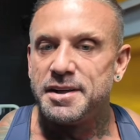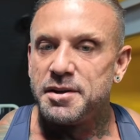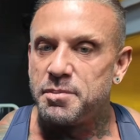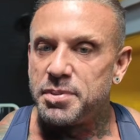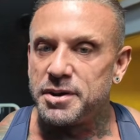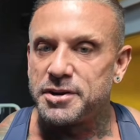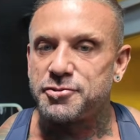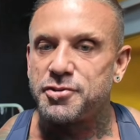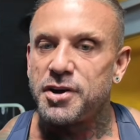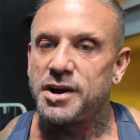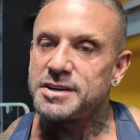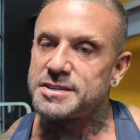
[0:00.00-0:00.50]

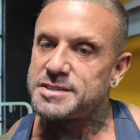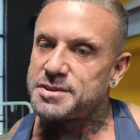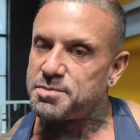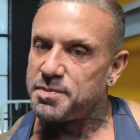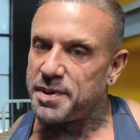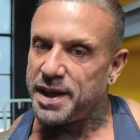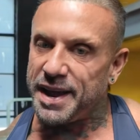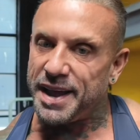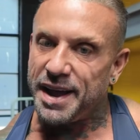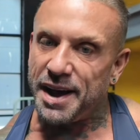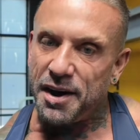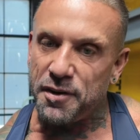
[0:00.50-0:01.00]
But trust
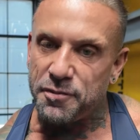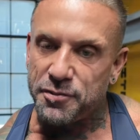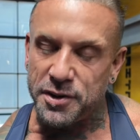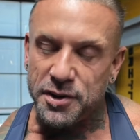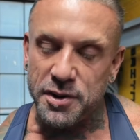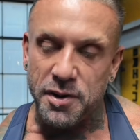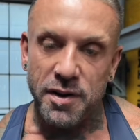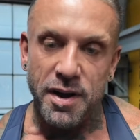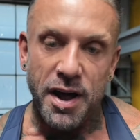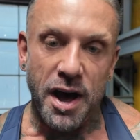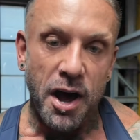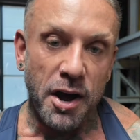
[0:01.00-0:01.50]
me, after
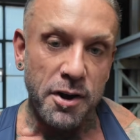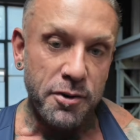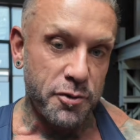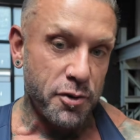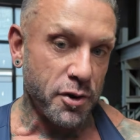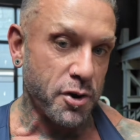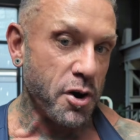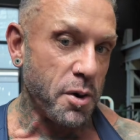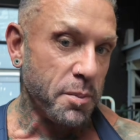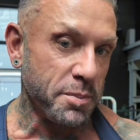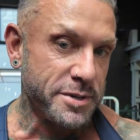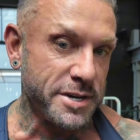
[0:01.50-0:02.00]
doing
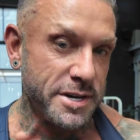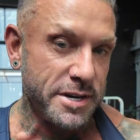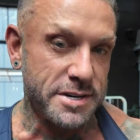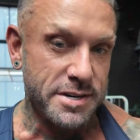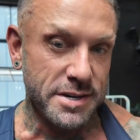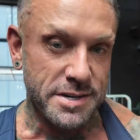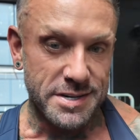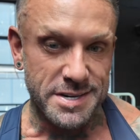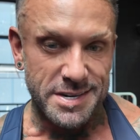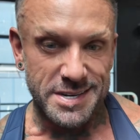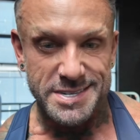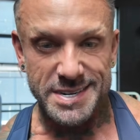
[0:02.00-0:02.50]
100
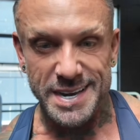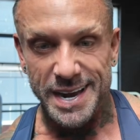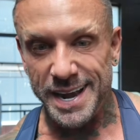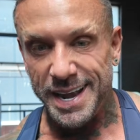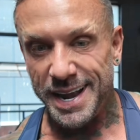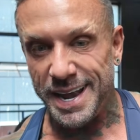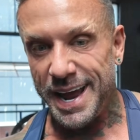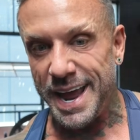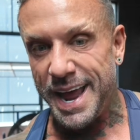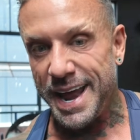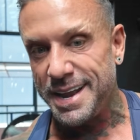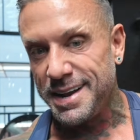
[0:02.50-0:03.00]
competitions and seeing
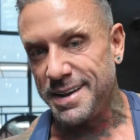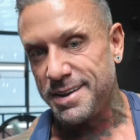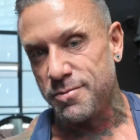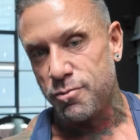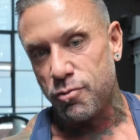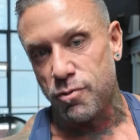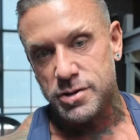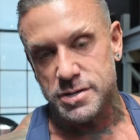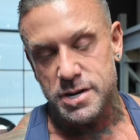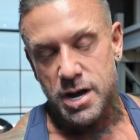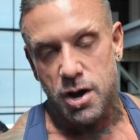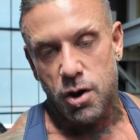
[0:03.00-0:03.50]
the end
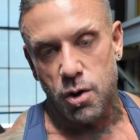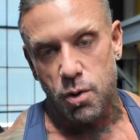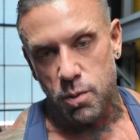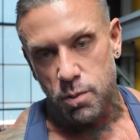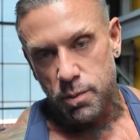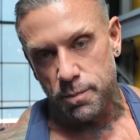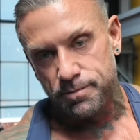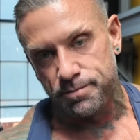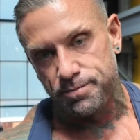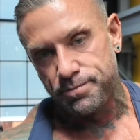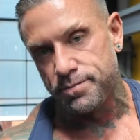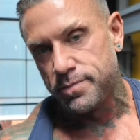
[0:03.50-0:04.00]

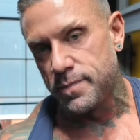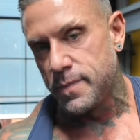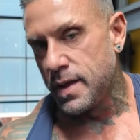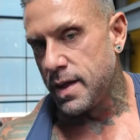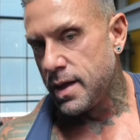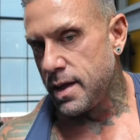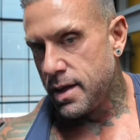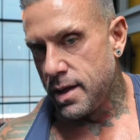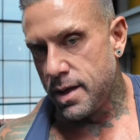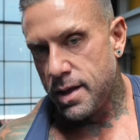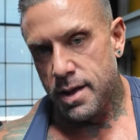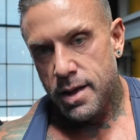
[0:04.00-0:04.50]

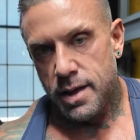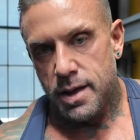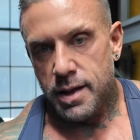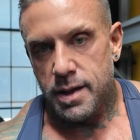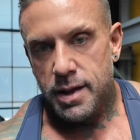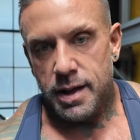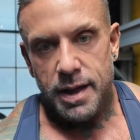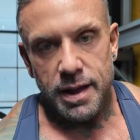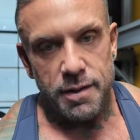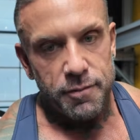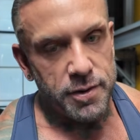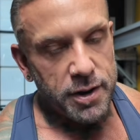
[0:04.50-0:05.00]

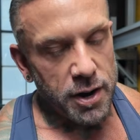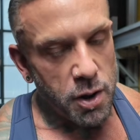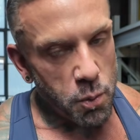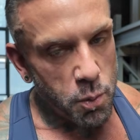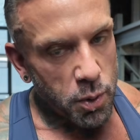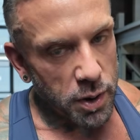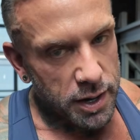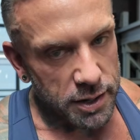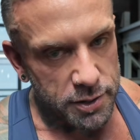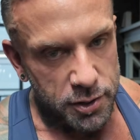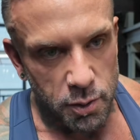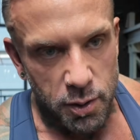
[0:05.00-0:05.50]
result, you don't
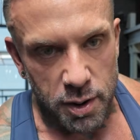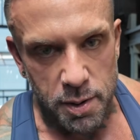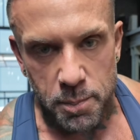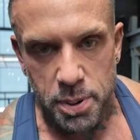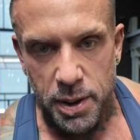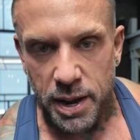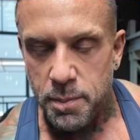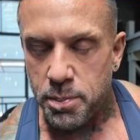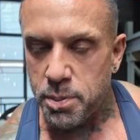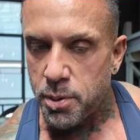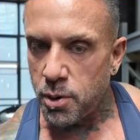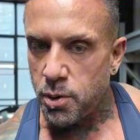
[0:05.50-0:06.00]
want to do it,
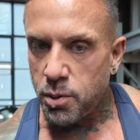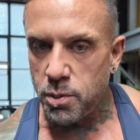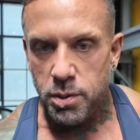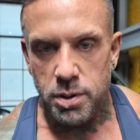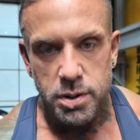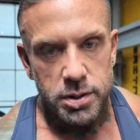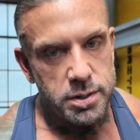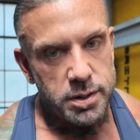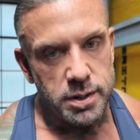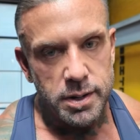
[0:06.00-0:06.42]
people.